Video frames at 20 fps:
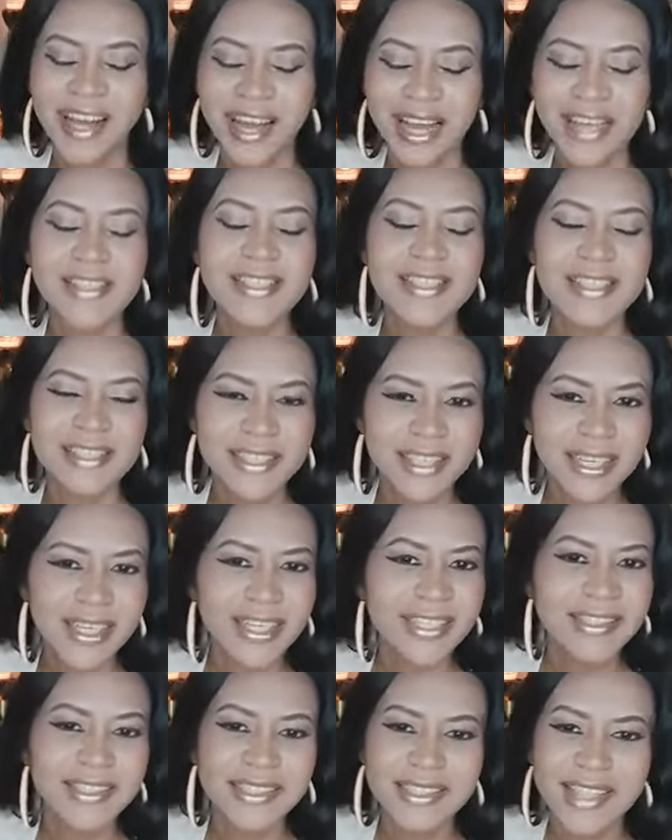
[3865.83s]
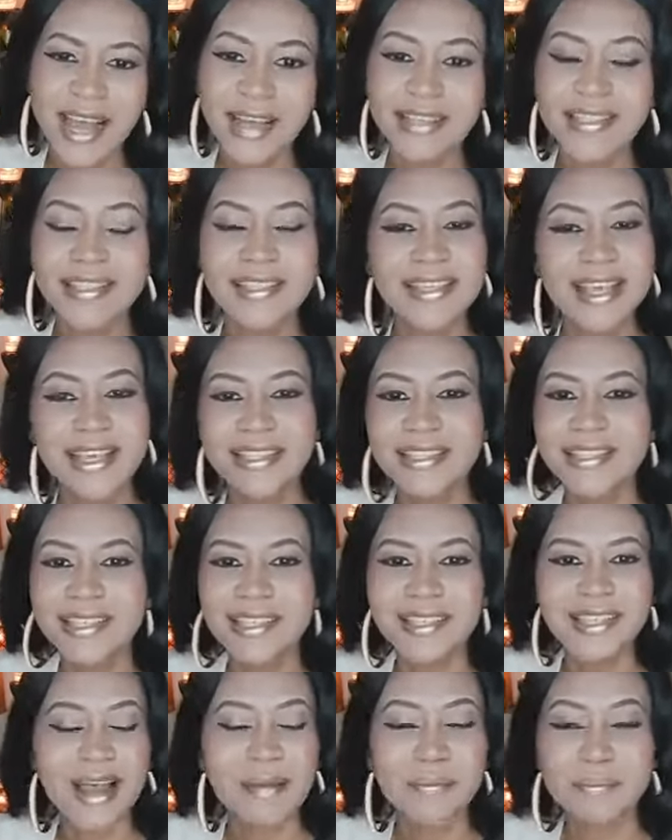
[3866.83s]
I see it. I sense
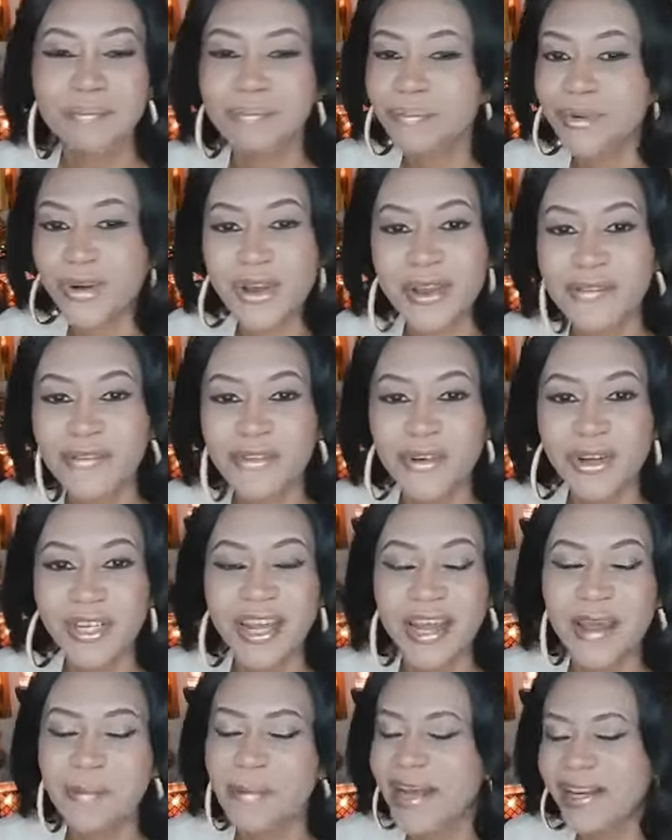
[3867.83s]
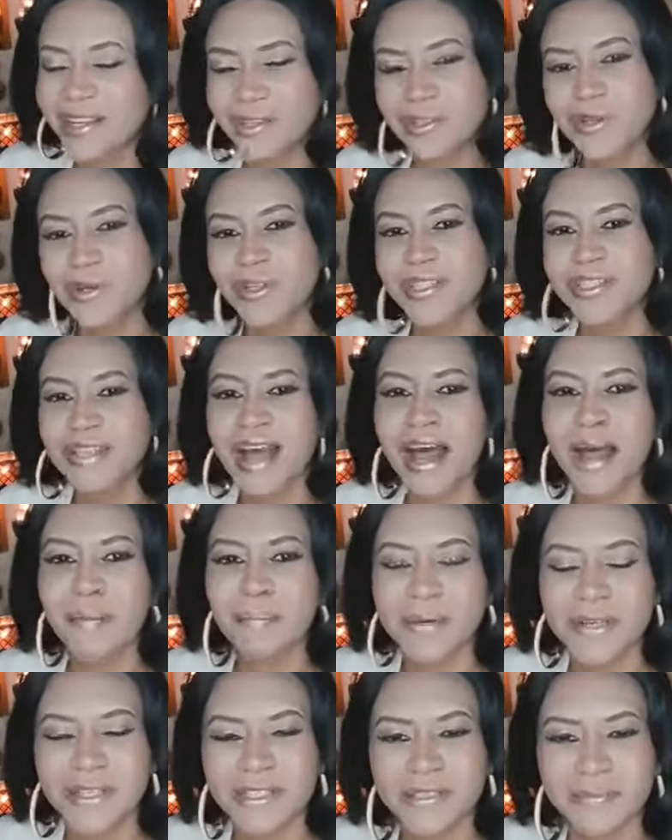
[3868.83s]
it. I'm praying for them and it's going to
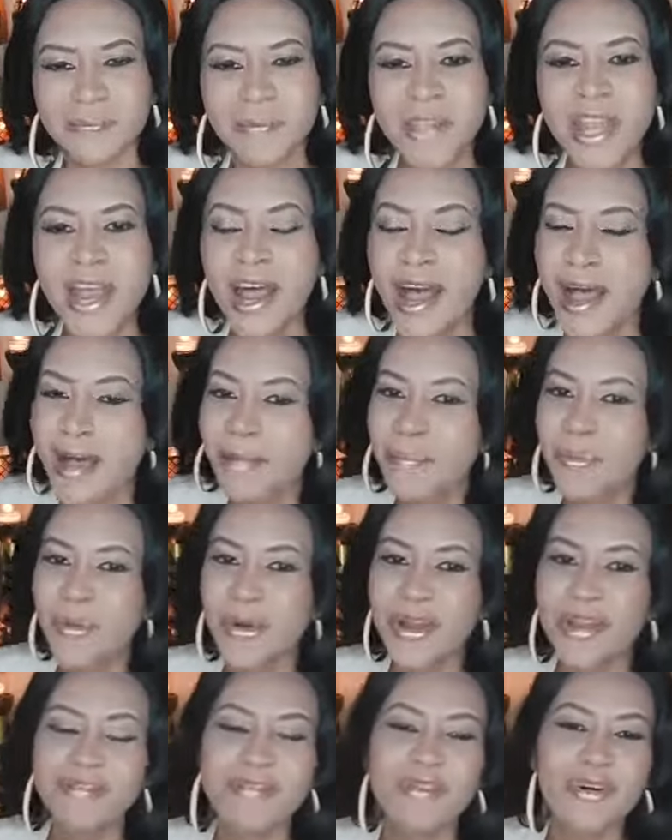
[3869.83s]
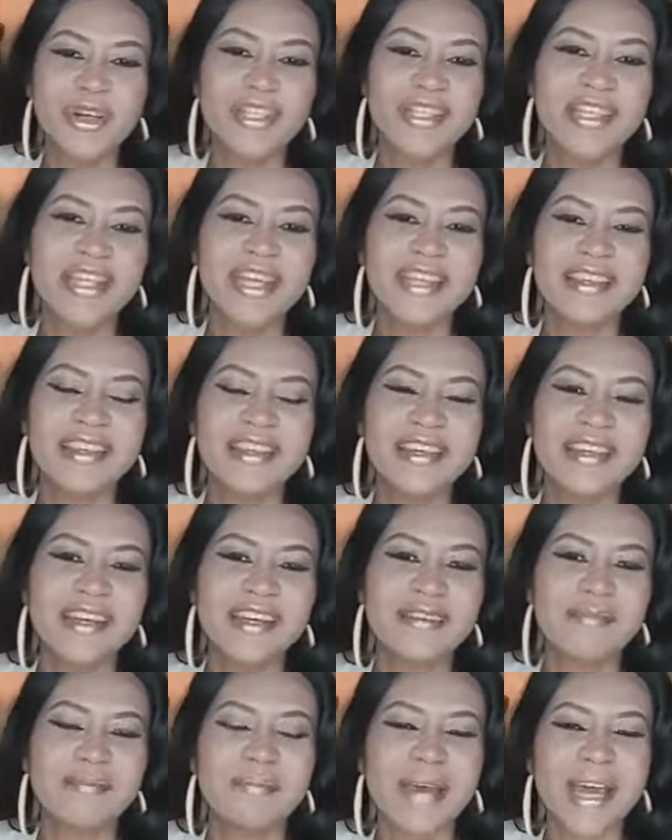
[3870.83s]
happen. I'm praying for Nathan
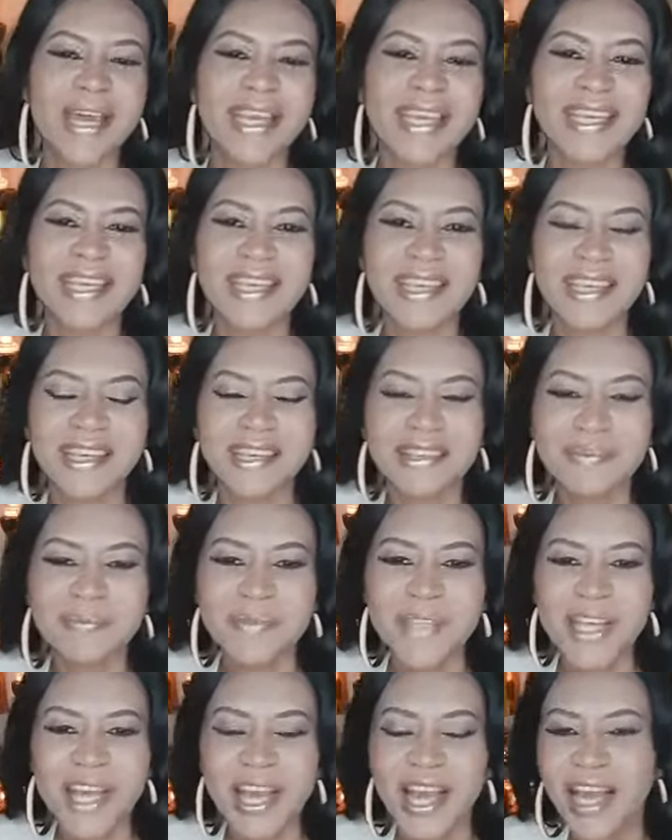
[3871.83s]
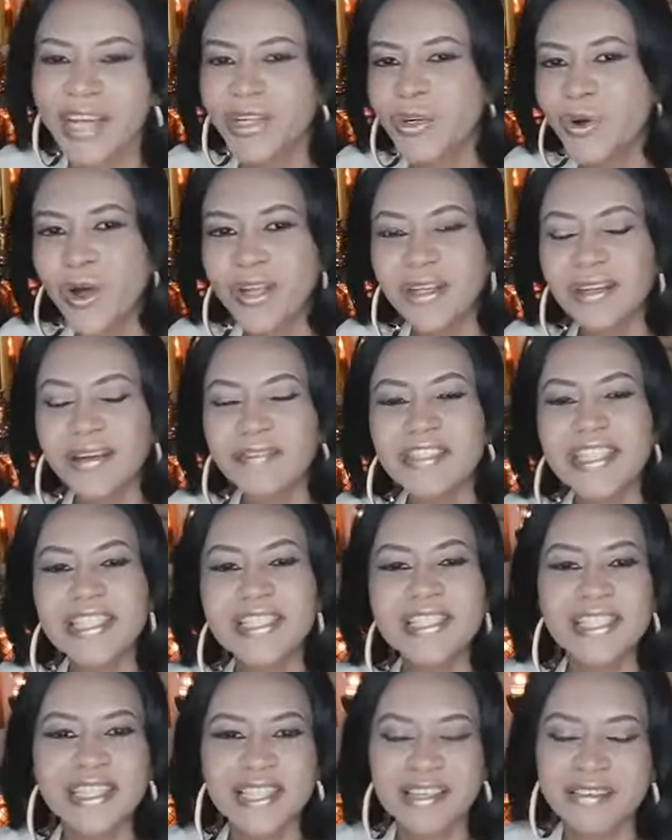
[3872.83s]
and Becky and all of
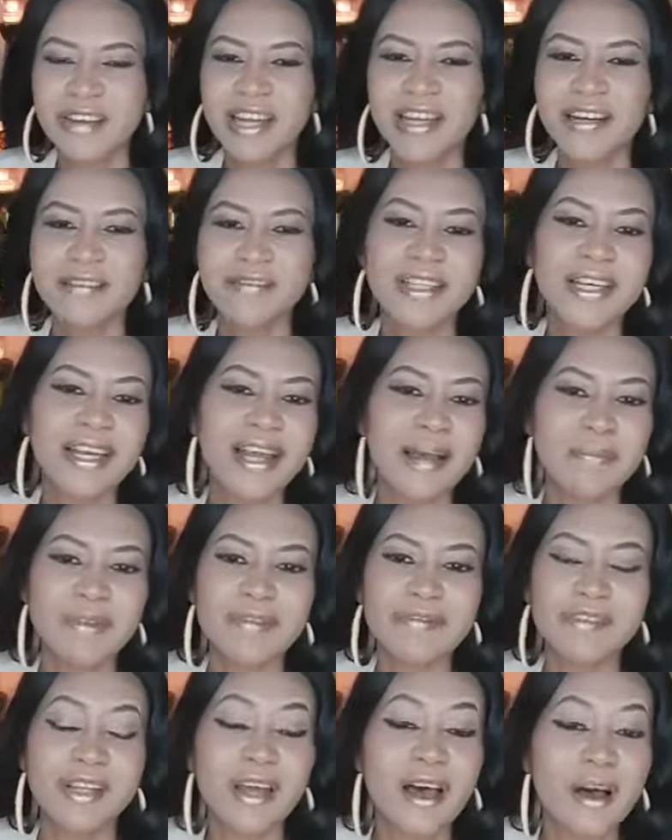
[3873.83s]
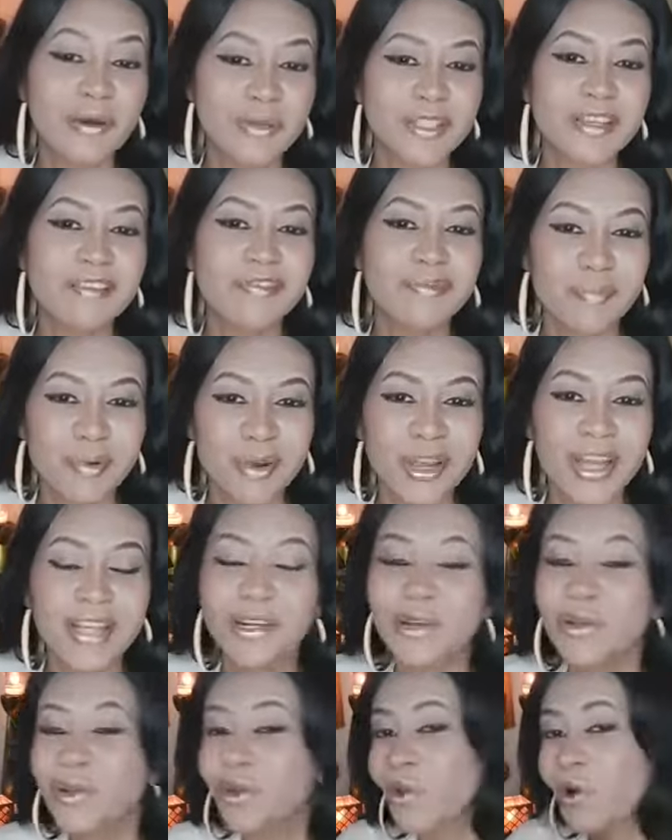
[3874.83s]
the children of the Capitol House of Prayer.
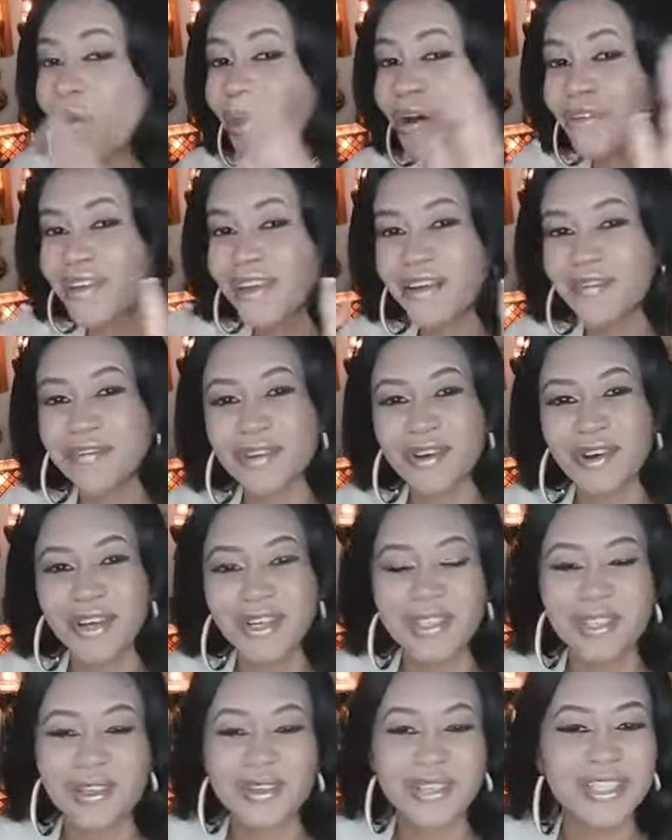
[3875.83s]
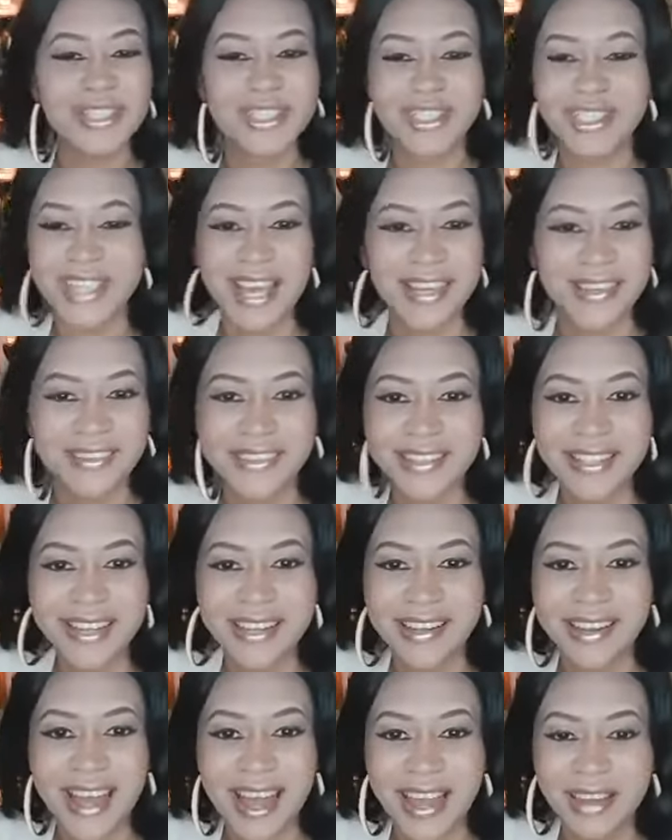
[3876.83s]
The glory of God is going to shine on
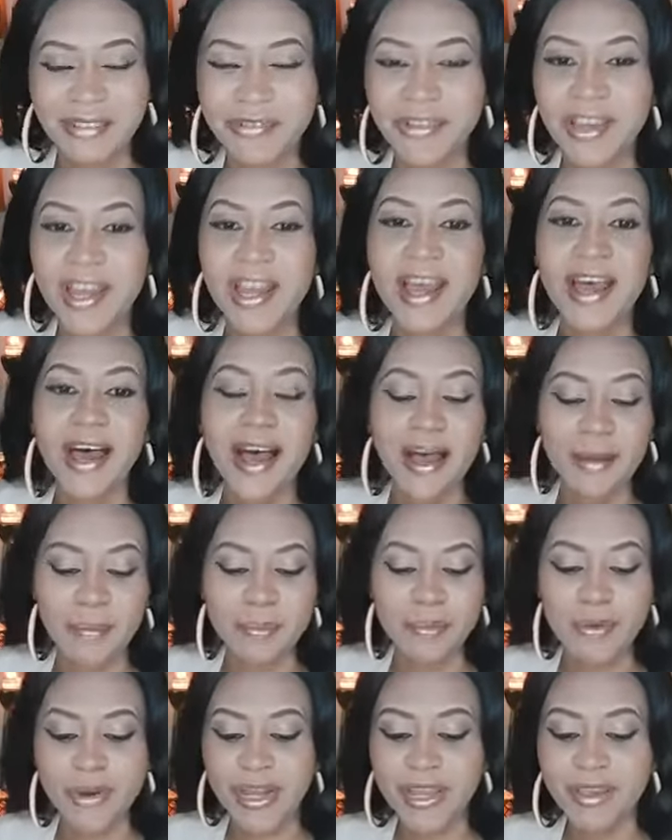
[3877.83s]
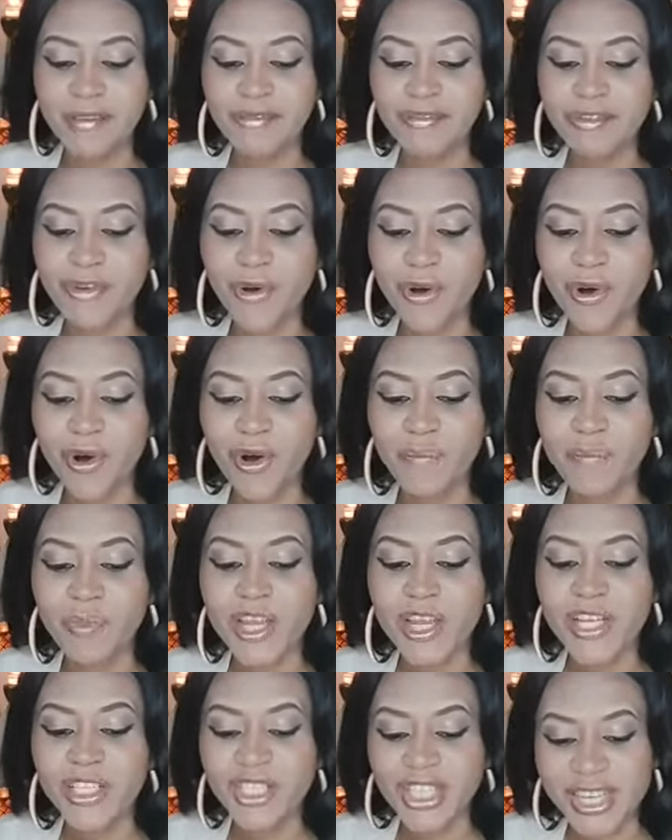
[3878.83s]
their life. I'm praying for
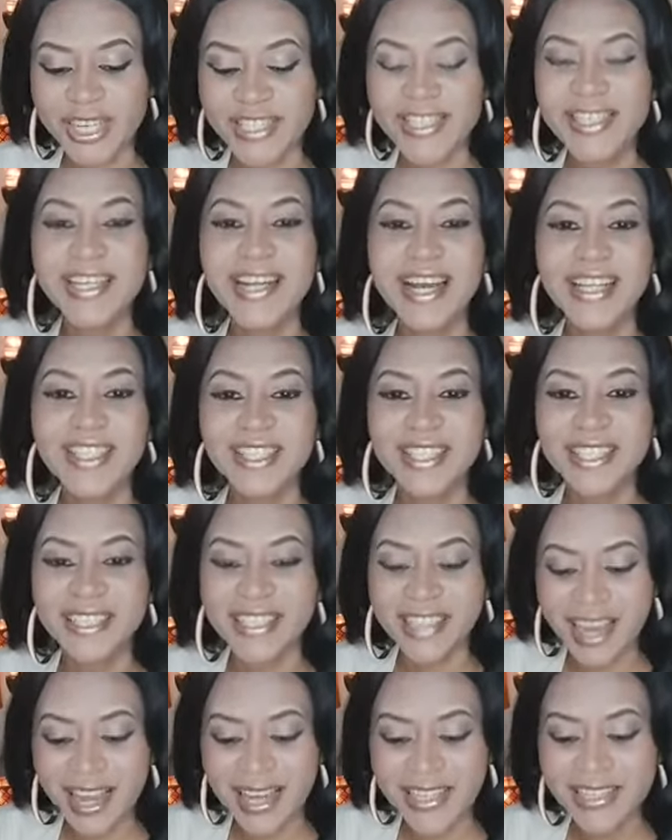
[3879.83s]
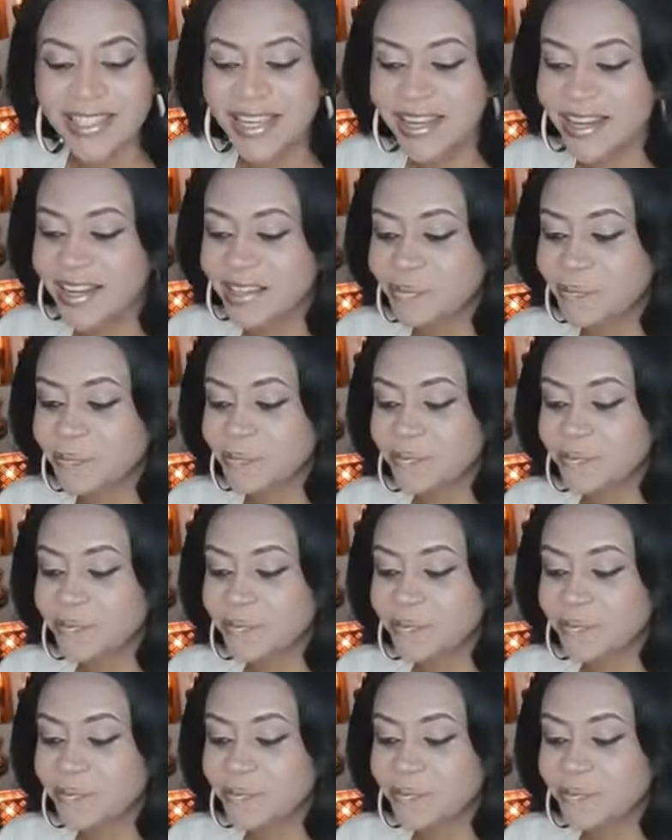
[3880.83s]
Jason and Shanaza